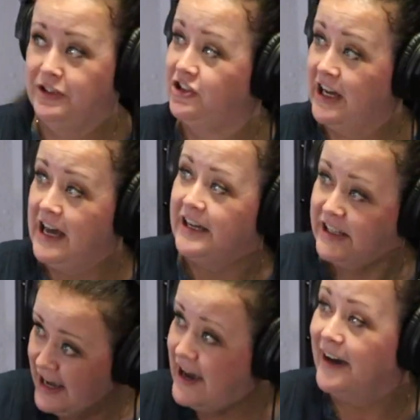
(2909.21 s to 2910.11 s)
what you got.
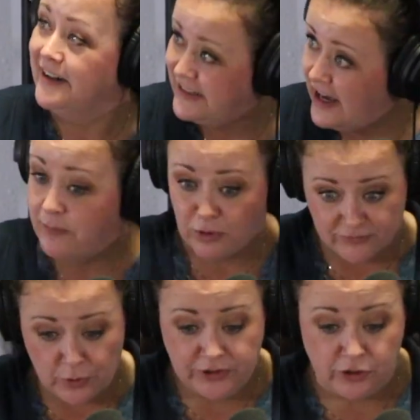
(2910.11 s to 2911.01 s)
Yeah,
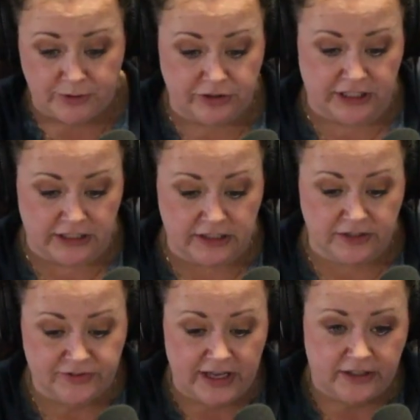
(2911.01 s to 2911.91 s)
portfolio building.
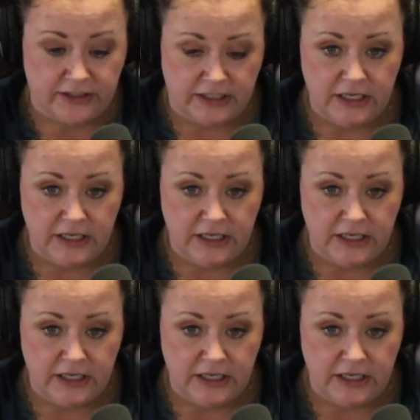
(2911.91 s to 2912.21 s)
Exactly.